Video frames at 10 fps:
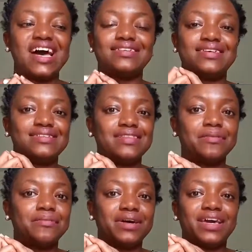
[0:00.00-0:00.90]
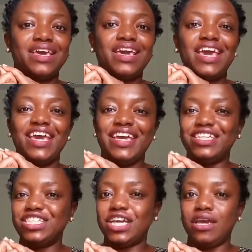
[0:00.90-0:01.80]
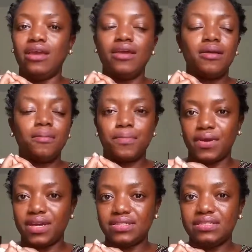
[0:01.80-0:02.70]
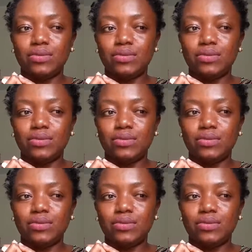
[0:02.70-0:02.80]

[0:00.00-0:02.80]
as a standby HA product.